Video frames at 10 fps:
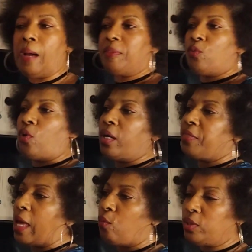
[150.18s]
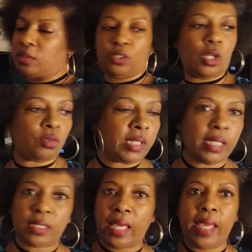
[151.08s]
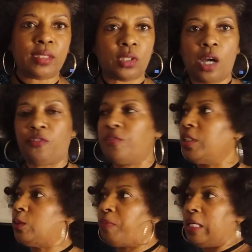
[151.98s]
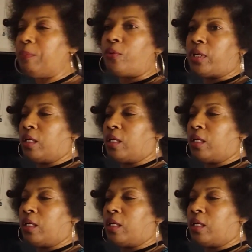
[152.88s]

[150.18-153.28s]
I'm the one that would, you know, take the heads off of these people